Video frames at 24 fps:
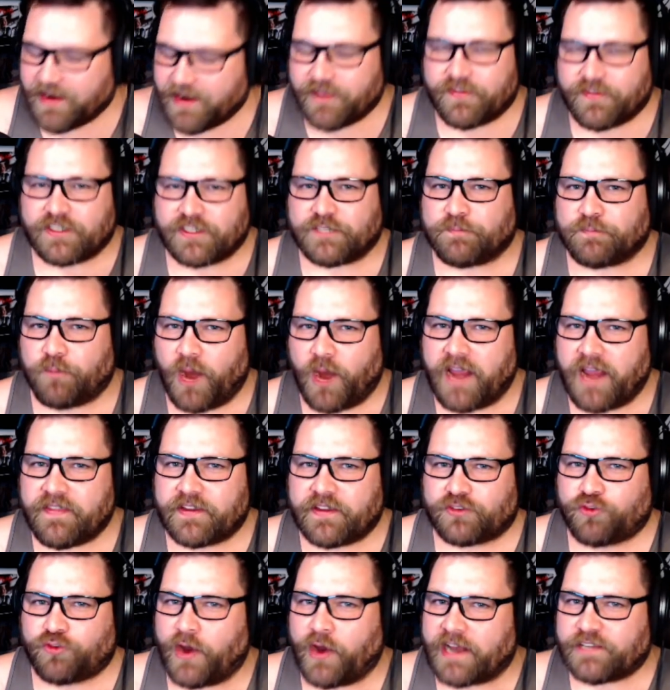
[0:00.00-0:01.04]
the spray that
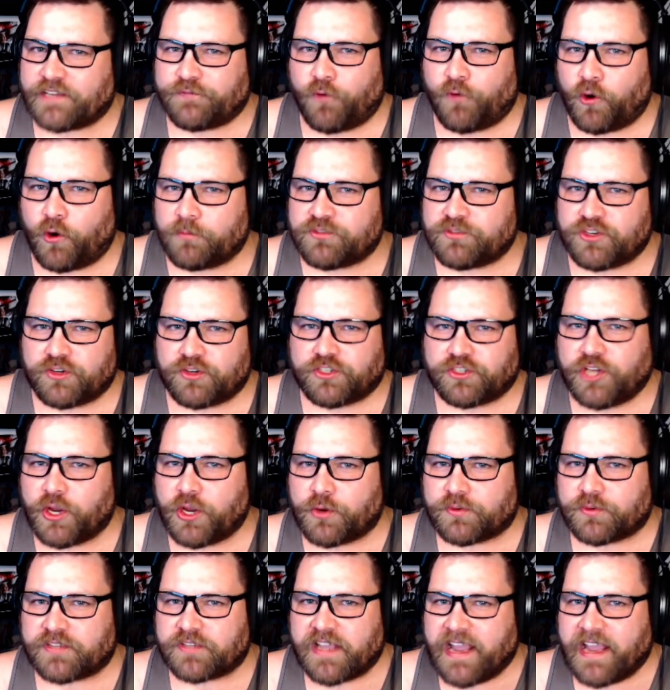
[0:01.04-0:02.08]
transforms your
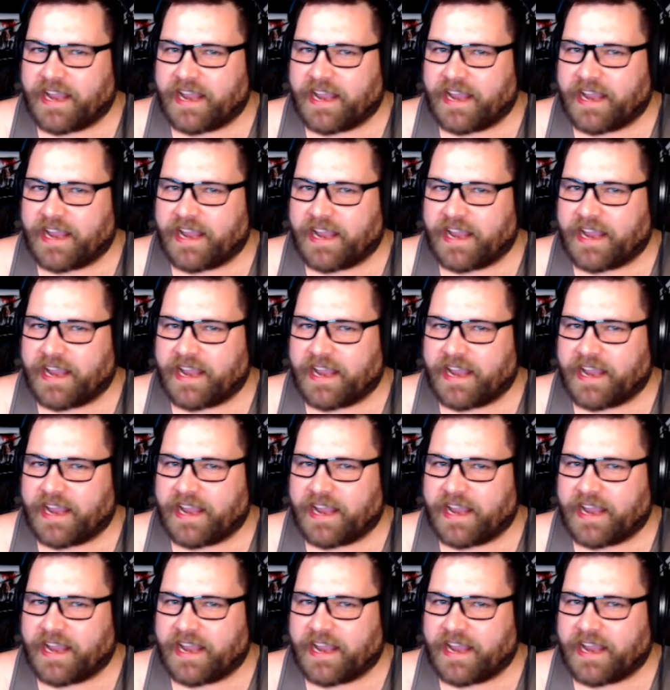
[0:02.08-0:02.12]
toots